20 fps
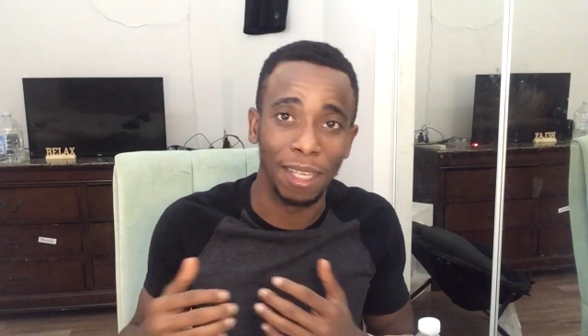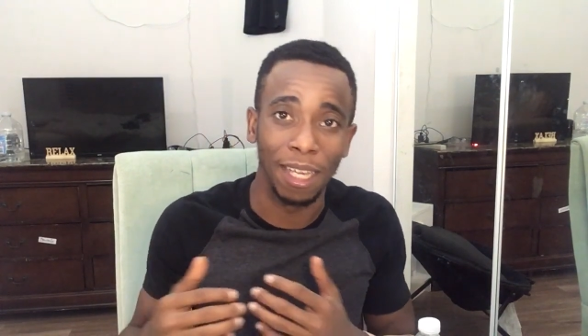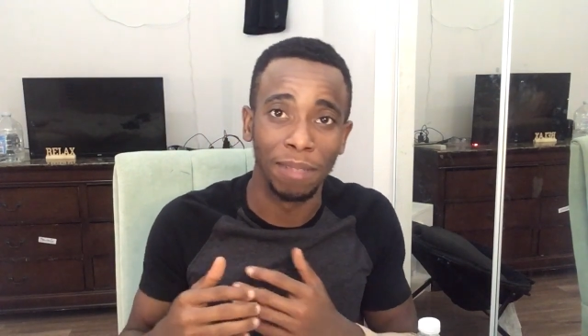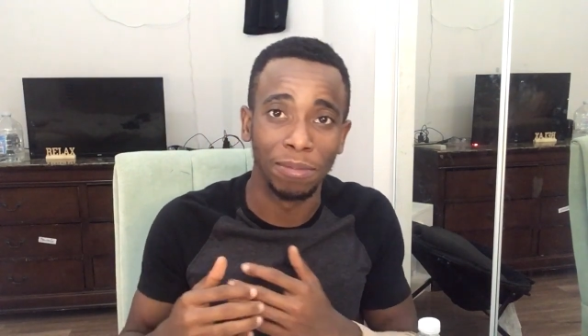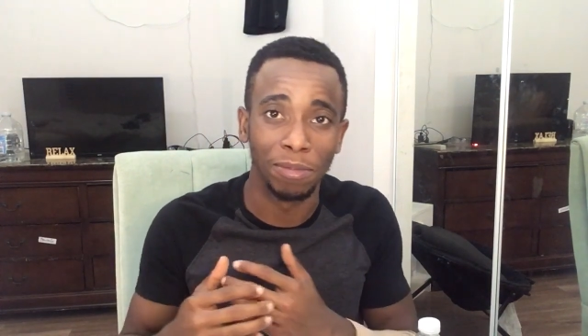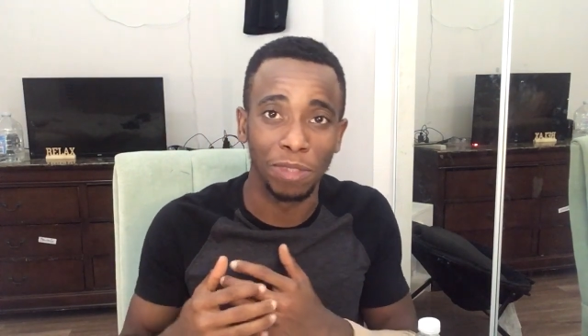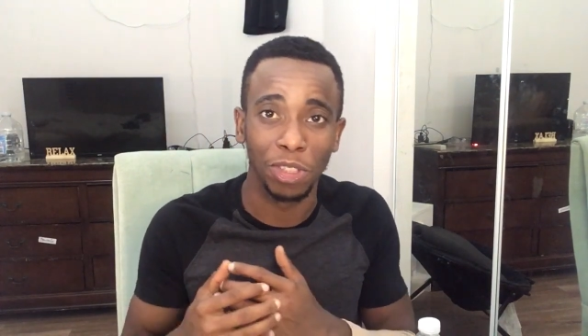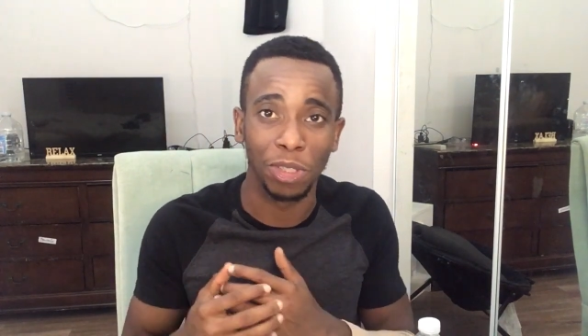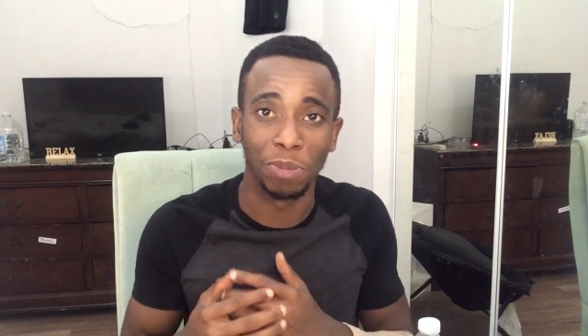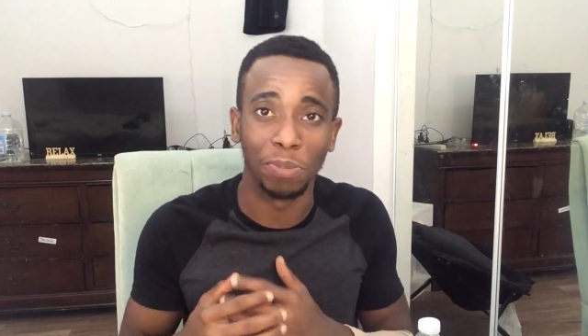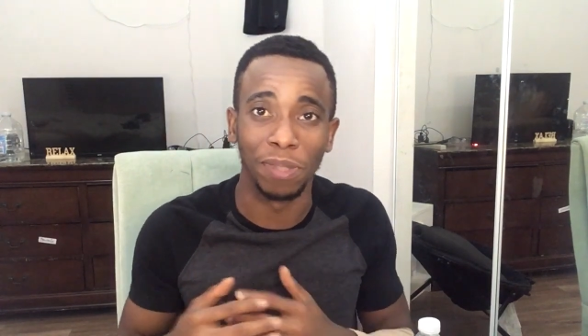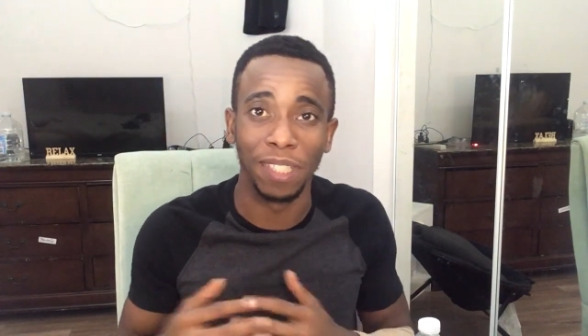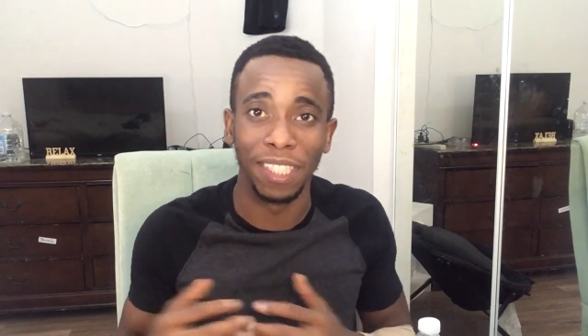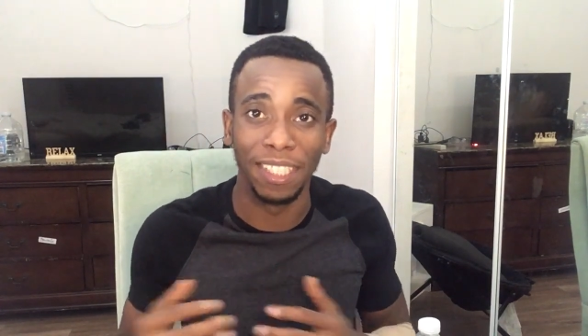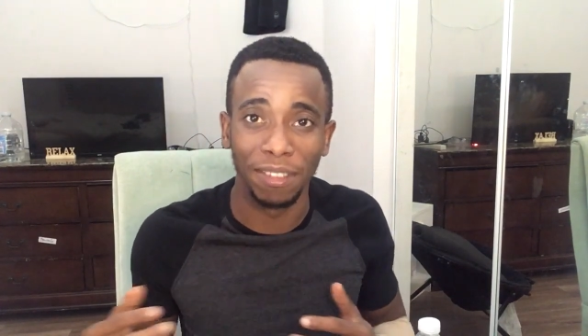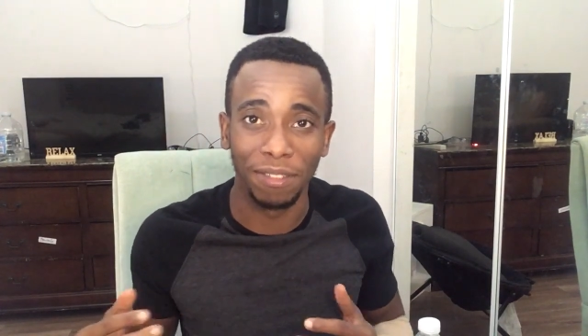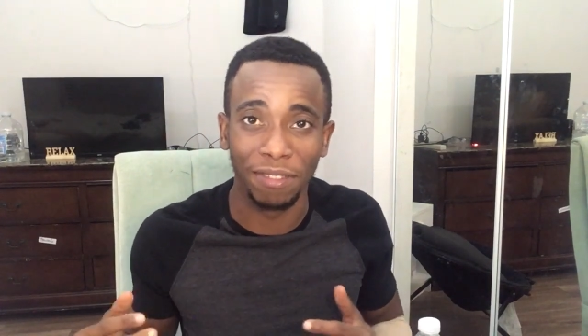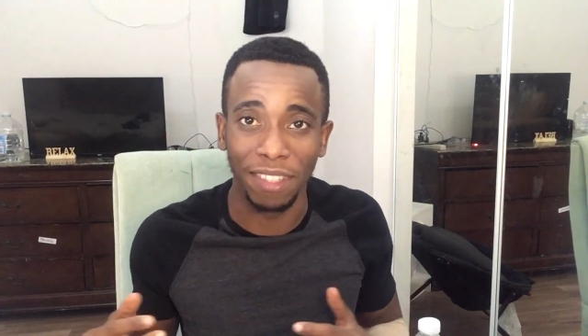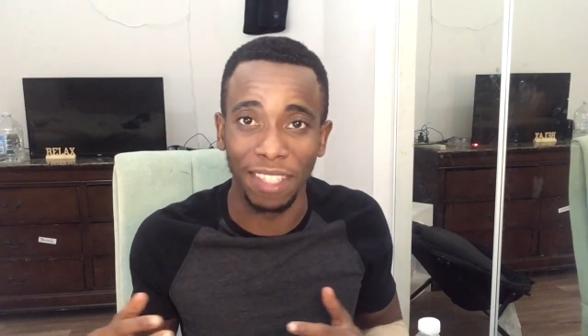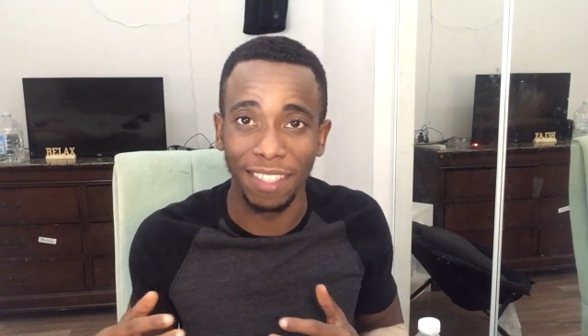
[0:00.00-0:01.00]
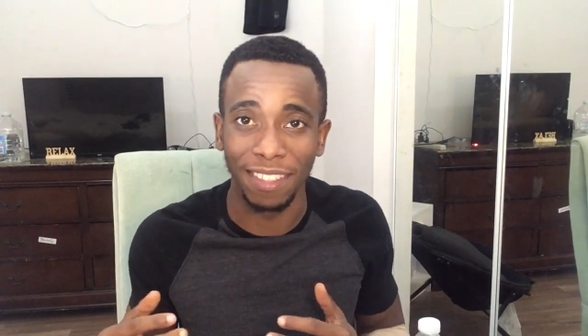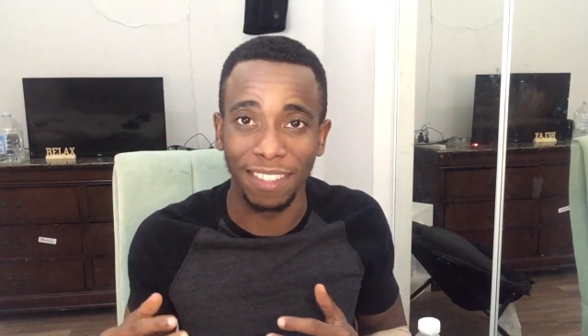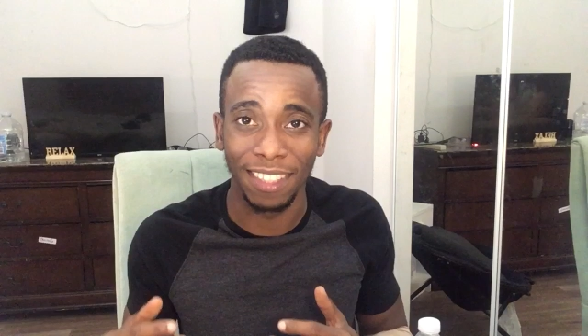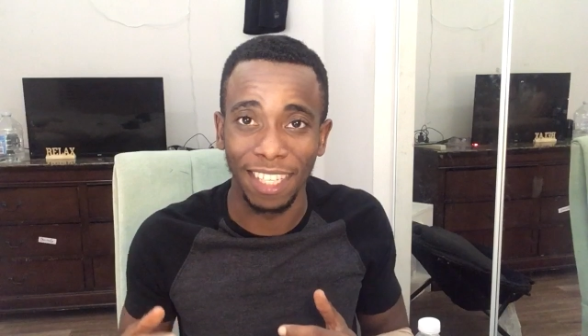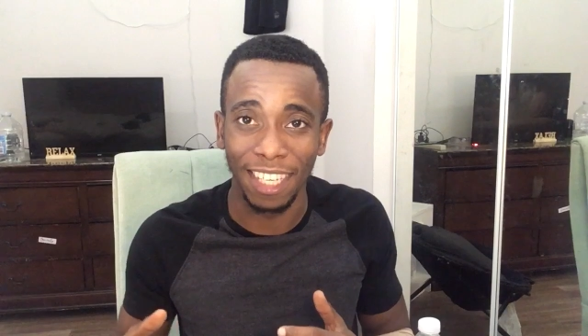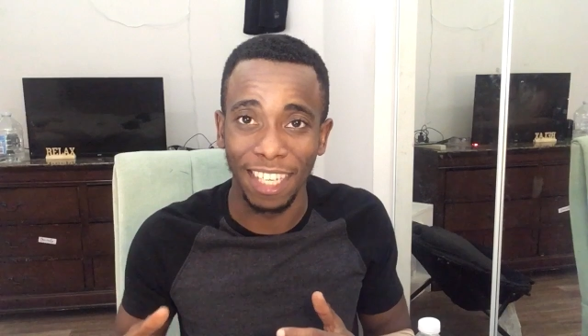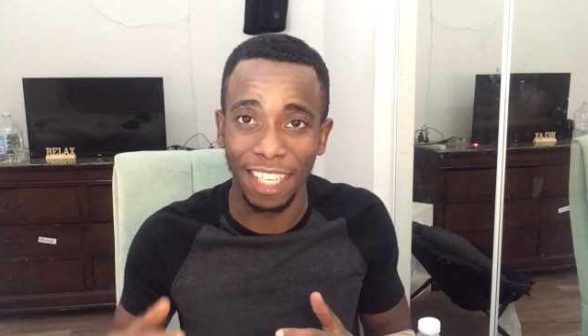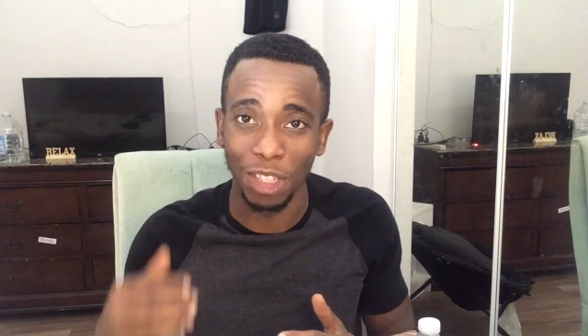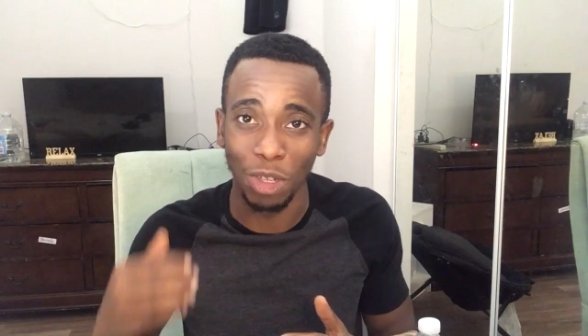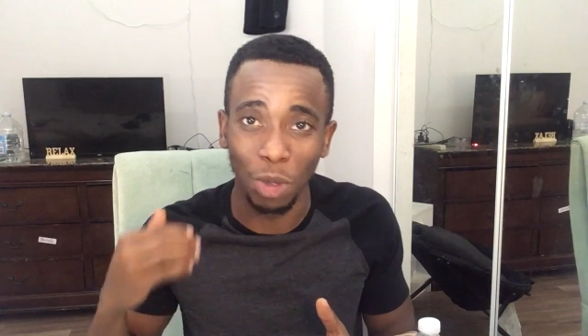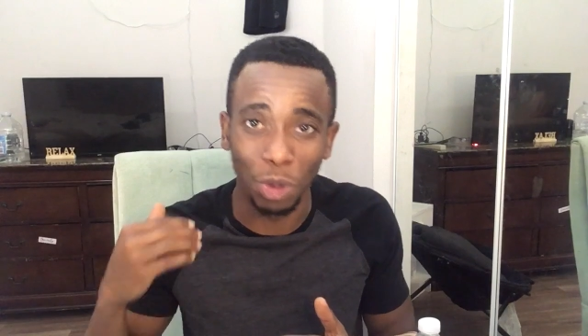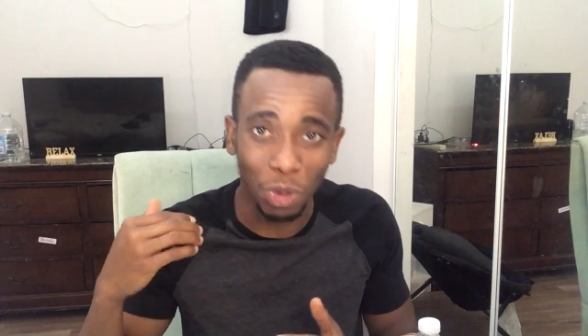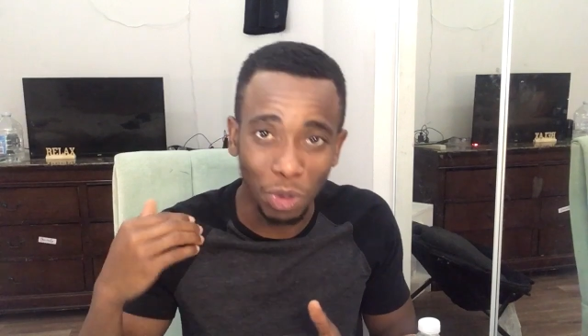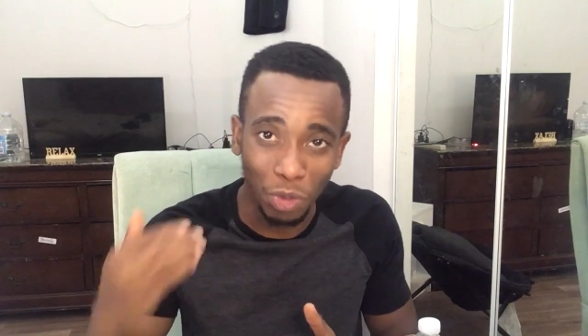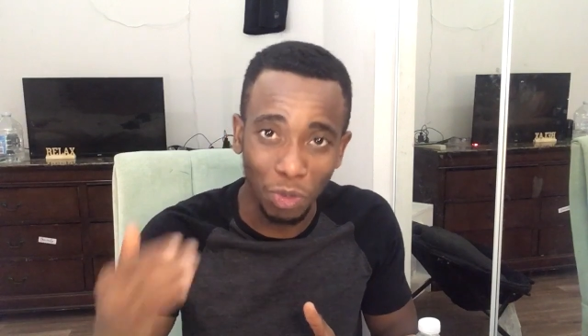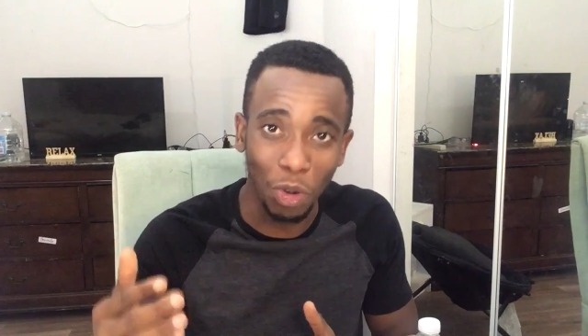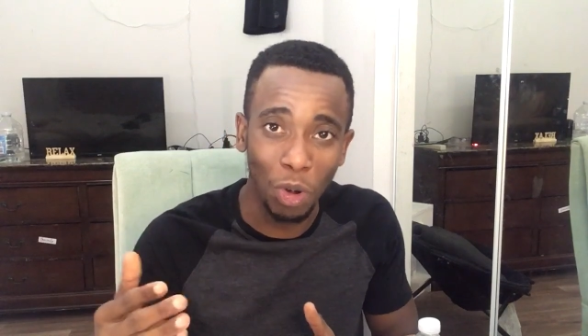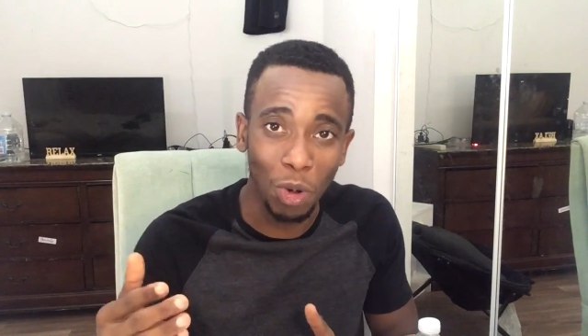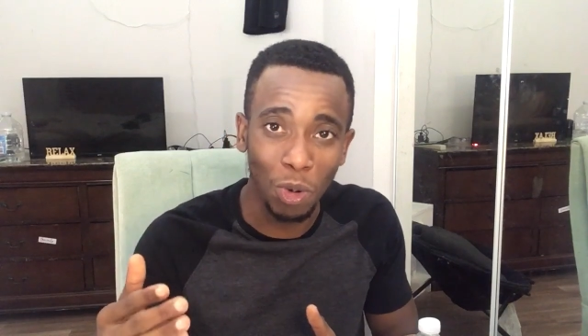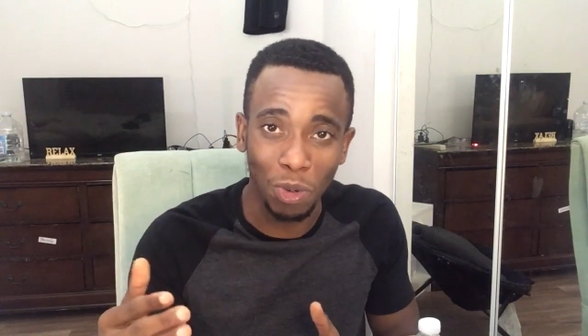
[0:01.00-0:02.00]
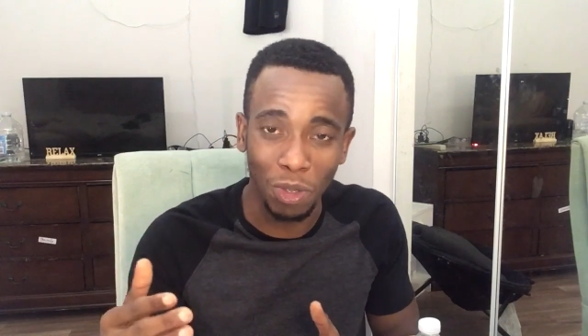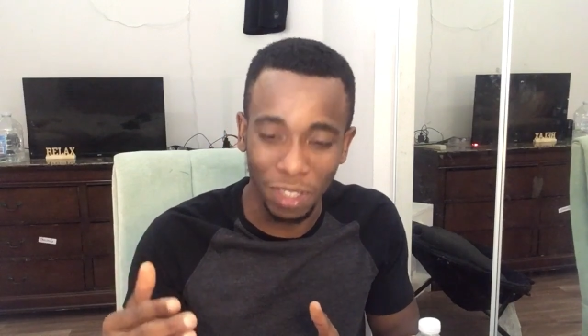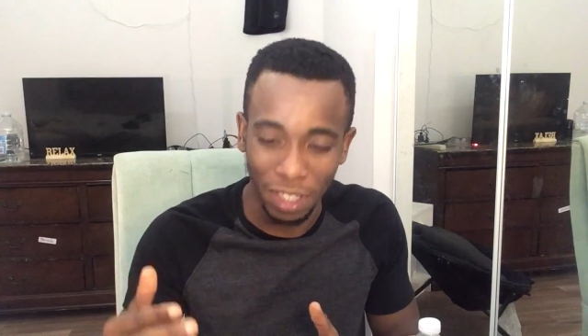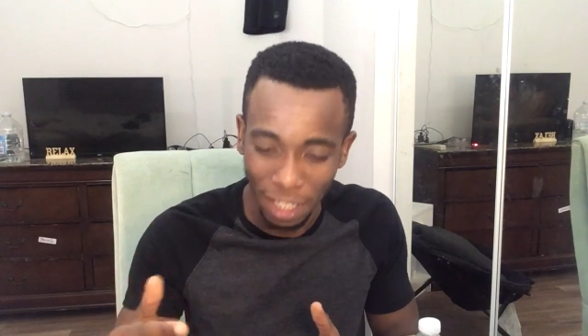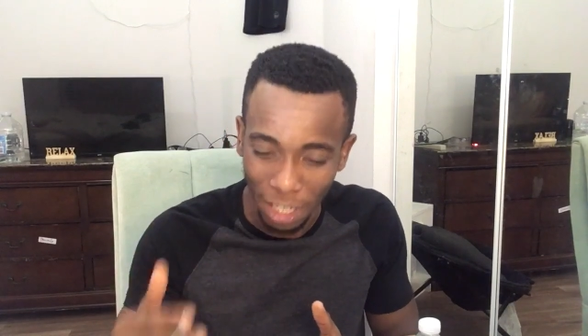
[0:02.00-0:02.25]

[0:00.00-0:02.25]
and just play defense. He goes forward.